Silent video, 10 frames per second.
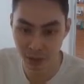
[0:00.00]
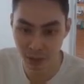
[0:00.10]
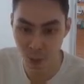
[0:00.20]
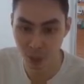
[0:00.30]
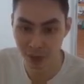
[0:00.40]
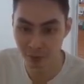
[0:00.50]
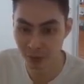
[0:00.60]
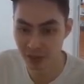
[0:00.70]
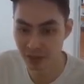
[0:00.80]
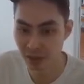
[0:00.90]
like wide
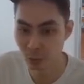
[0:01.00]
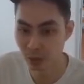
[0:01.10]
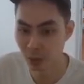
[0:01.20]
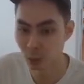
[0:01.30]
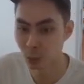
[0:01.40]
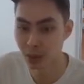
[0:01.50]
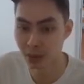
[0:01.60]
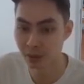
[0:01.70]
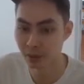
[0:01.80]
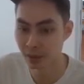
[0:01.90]
ResNet
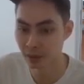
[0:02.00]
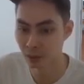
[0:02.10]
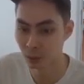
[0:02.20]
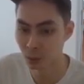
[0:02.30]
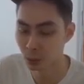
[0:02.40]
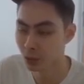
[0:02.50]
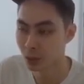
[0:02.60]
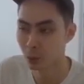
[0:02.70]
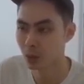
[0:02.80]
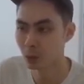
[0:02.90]
101 underscore 2,
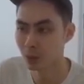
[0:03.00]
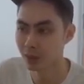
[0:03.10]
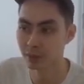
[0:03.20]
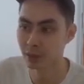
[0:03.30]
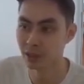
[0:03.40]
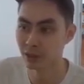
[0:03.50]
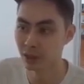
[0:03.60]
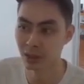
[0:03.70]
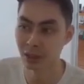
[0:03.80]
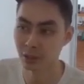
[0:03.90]
101 is really
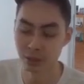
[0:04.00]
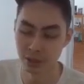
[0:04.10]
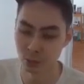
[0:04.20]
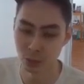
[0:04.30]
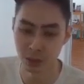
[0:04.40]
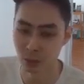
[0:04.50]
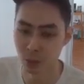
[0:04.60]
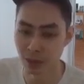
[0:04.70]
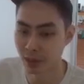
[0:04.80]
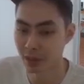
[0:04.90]
just telling you that it has
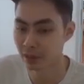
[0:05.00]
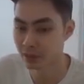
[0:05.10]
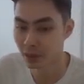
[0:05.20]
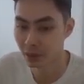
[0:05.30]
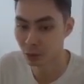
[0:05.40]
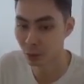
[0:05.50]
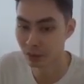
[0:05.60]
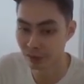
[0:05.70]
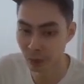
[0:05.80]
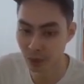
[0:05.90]
101 layers. So
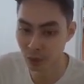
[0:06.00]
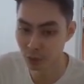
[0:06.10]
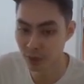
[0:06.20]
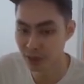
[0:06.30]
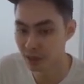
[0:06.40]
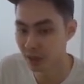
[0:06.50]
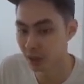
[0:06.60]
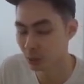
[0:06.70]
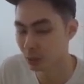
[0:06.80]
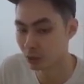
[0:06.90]
if I want to use ResNet, I
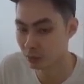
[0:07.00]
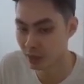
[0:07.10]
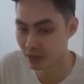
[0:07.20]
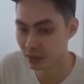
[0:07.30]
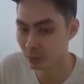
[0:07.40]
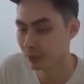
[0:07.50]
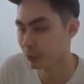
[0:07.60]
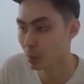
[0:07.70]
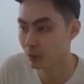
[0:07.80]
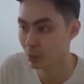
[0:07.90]
could use ResNet with
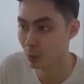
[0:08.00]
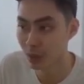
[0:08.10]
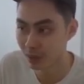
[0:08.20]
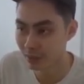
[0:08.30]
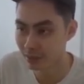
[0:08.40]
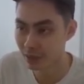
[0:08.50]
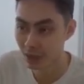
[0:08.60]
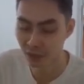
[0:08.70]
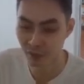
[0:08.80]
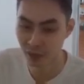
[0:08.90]
101 layers.
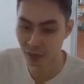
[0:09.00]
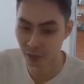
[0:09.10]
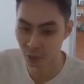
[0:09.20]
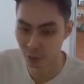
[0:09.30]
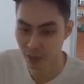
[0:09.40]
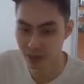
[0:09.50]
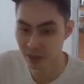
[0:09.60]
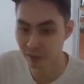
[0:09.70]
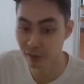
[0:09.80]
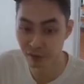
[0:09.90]
If I use
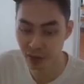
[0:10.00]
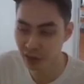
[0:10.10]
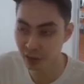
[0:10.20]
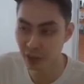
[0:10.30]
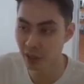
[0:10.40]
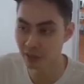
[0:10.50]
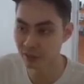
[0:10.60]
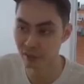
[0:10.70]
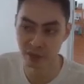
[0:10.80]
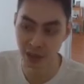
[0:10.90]
ResNet 50, it has
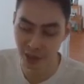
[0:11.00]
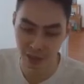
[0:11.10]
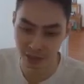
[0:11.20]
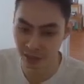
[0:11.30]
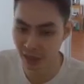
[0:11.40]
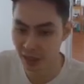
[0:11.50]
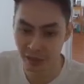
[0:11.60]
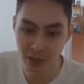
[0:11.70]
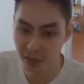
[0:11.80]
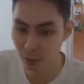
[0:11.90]
50 layers and
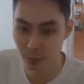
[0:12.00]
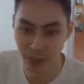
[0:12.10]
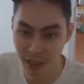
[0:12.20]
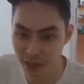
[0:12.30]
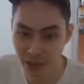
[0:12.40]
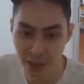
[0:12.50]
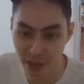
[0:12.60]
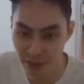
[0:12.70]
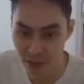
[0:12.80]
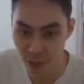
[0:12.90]
18 would be 18
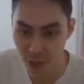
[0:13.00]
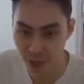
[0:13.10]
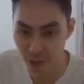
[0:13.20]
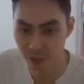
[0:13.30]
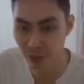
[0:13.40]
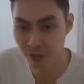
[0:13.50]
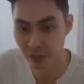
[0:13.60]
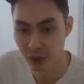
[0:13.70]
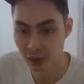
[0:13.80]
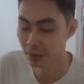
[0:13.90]
layers and so on and so forth.
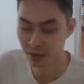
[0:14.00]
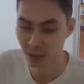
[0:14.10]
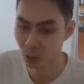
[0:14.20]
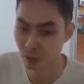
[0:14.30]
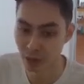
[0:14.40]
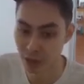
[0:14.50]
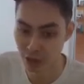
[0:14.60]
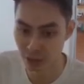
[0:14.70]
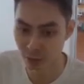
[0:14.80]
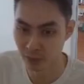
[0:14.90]
These are all really
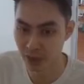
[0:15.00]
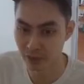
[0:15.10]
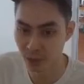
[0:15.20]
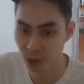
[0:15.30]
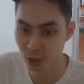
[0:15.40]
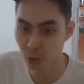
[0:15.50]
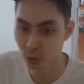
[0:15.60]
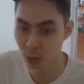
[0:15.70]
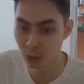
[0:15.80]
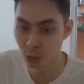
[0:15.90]
just convenience function. You
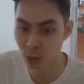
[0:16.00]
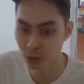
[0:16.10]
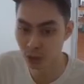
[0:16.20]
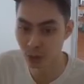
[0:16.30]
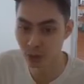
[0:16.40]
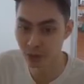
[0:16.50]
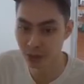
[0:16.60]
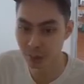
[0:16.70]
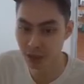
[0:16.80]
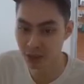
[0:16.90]
could choose not to use
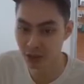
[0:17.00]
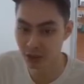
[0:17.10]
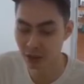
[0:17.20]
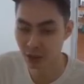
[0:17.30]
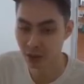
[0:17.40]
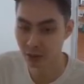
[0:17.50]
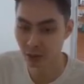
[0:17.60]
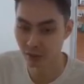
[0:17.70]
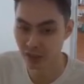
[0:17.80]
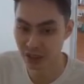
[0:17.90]
them and just
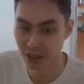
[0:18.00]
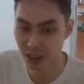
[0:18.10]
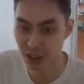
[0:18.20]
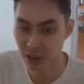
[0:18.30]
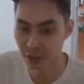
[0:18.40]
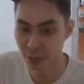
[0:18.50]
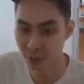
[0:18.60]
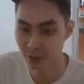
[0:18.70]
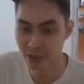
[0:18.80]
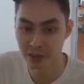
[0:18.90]
sort of instantiate your
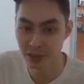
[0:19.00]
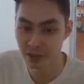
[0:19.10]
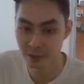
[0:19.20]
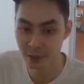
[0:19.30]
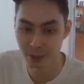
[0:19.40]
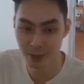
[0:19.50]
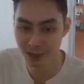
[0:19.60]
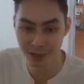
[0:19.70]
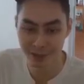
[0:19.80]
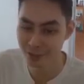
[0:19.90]
own instance from the
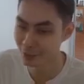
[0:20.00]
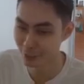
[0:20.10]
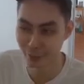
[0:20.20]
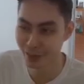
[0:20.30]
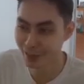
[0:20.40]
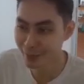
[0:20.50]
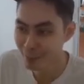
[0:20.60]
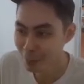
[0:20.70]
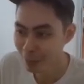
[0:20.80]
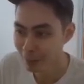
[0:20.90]
classes, that's fine.
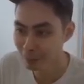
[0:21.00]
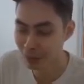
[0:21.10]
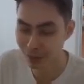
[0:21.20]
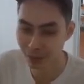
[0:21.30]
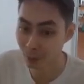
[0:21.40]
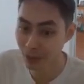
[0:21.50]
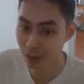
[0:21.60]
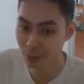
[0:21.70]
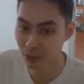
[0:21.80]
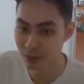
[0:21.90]
But uh, we're going
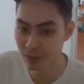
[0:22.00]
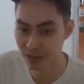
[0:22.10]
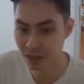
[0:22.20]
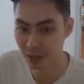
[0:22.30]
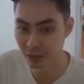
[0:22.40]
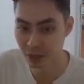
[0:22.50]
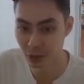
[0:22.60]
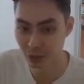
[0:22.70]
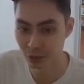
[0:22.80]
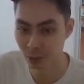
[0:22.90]
to be using ResNet
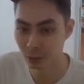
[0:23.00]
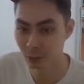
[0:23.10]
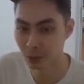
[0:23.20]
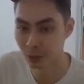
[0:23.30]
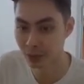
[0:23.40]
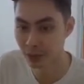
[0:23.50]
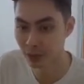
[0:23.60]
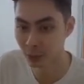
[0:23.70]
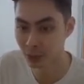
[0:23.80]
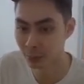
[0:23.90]
architecture, so we don't
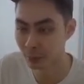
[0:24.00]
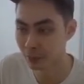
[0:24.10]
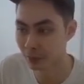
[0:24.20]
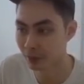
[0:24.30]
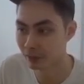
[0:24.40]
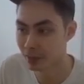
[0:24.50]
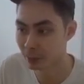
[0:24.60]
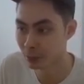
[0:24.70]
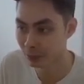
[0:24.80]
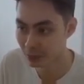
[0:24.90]
need to import all of these
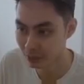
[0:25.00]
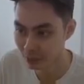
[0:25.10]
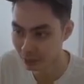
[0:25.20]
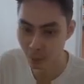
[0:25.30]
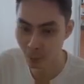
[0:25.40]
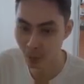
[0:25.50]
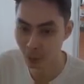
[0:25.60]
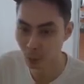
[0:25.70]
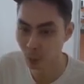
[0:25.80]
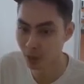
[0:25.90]
models what we
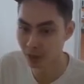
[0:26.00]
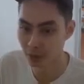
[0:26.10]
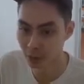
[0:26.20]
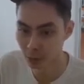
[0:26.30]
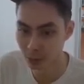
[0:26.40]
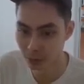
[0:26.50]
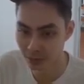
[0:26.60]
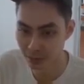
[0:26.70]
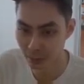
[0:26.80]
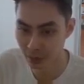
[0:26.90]
want to do
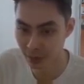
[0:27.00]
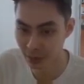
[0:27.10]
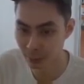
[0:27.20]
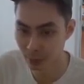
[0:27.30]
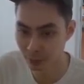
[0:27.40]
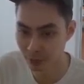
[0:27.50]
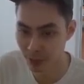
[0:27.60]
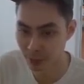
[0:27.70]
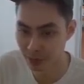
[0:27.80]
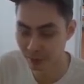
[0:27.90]
is I'm going to import very
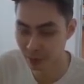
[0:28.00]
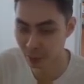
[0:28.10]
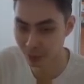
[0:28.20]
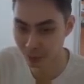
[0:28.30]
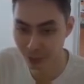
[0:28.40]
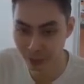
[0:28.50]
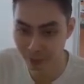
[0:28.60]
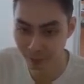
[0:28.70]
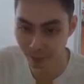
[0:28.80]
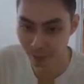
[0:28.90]
specifically what I want.
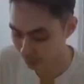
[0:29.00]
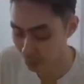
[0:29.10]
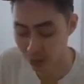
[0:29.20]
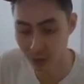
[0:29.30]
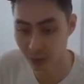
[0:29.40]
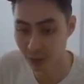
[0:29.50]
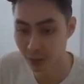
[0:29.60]
Really just a uh,